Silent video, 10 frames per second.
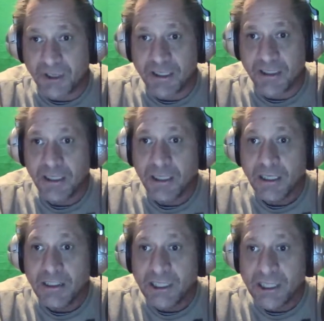
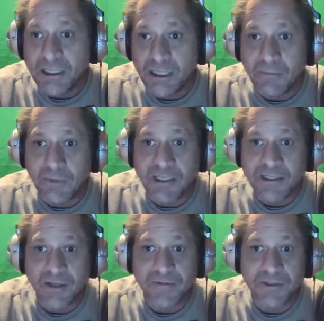
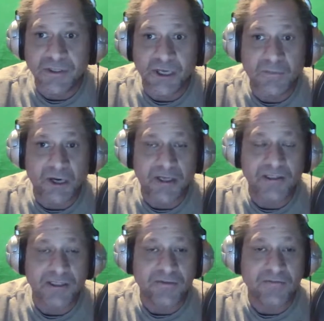myself to talk
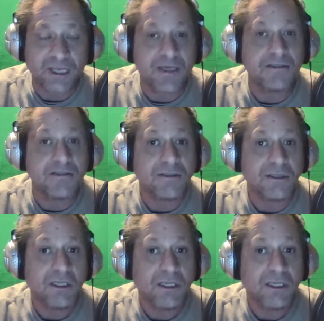positive. Yes.